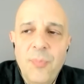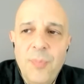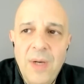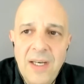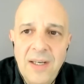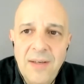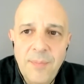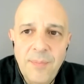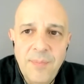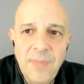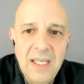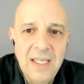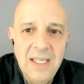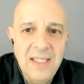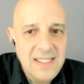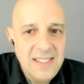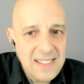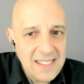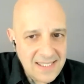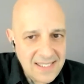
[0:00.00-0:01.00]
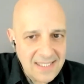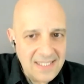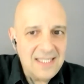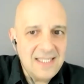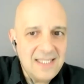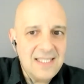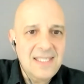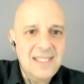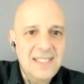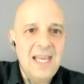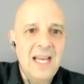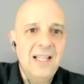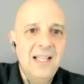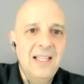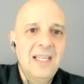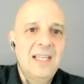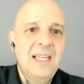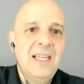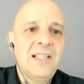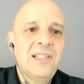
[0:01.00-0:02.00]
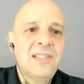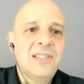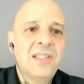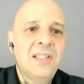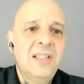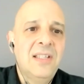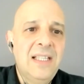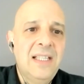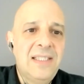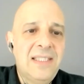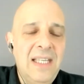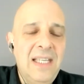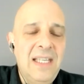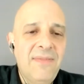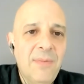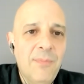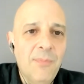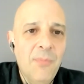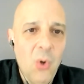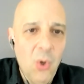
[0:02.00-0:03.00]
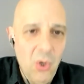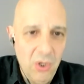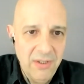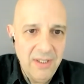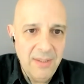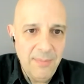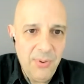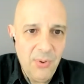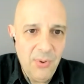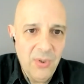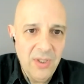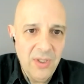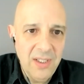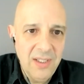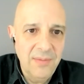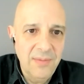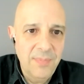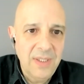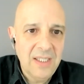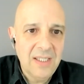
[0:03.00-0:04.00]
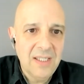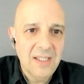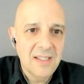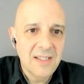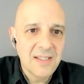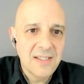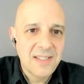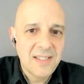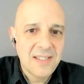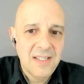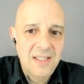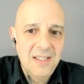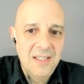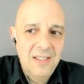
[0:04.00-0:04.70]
but in distance selling, it's even more important because